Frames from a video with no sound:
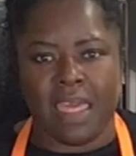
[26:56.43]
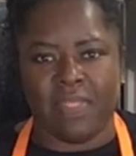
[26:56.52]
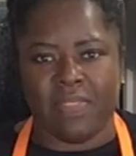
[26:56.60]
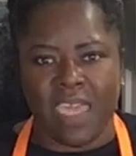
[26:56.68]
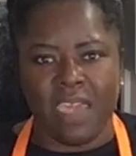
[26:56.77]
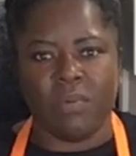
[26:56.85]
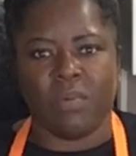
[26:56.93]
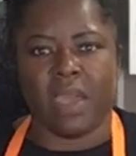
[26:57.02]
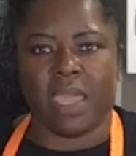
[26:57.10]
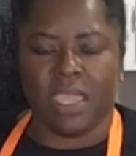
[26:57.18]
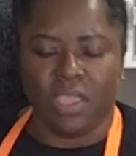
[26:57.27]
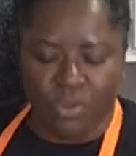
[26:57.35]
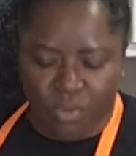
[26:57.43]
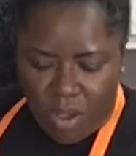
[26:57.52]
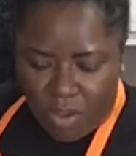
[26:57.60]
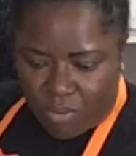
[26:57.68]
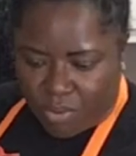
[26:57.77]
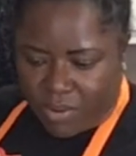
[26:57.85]
and that way you
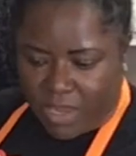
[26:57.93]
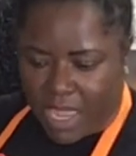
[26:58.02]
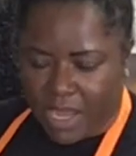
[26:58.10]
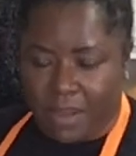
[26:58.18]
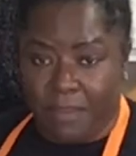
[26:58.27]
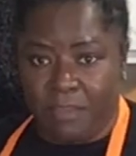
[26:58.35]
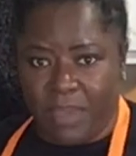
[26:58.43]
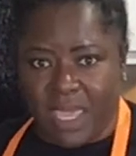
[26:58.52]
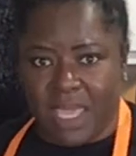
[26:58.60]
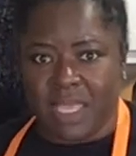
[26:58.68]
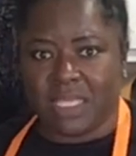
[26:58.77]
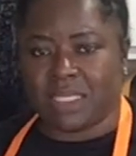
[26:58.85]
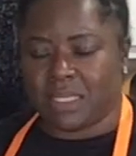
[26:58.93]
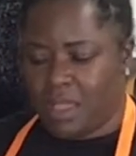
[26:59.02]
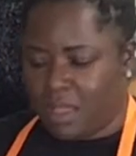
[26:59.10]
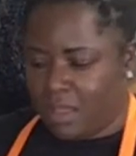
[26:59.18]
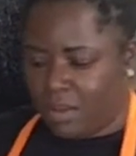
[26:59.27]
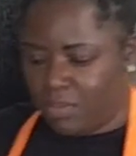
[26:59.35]
won't create a mess
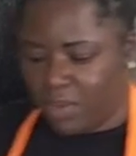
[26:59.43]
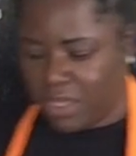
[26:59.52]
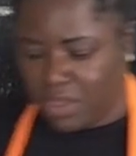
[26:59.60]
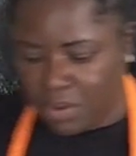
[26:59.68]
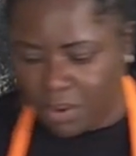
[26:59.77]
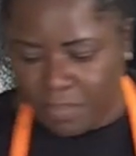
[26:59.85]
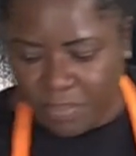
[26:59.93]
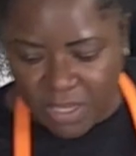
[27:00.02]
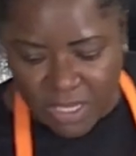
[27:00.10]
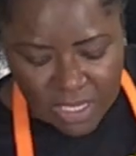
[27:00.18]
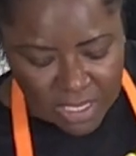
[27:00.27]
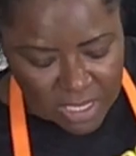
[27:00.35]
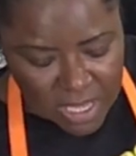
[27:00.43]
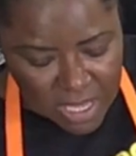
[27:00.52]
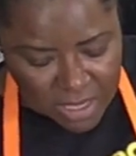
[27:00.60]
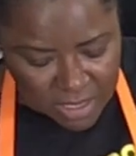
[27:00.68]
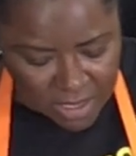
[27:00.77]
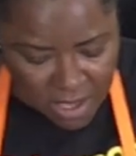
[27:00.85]
when you're putting
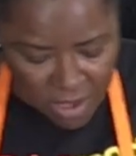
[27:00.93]
the